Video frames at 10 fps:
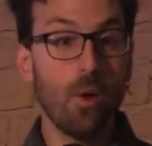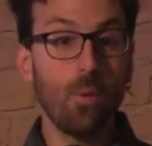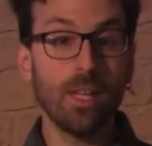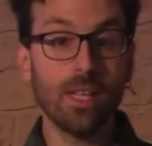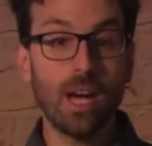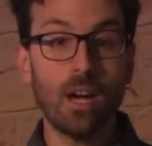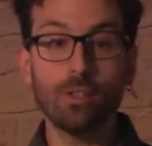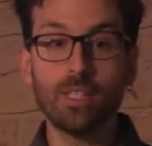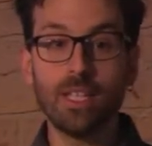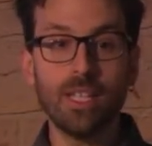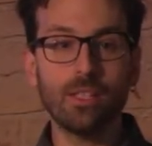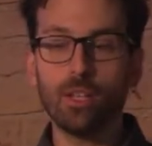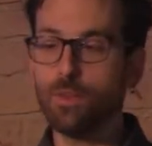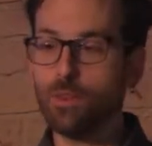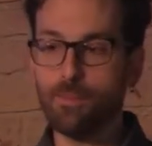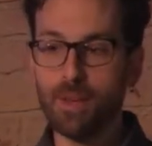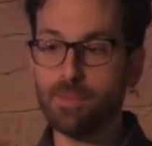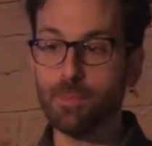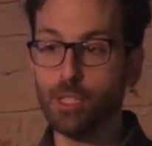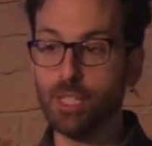without the need of
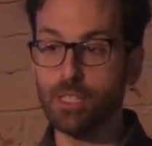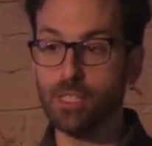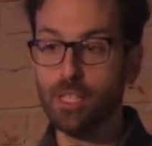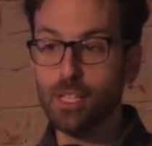complex machines.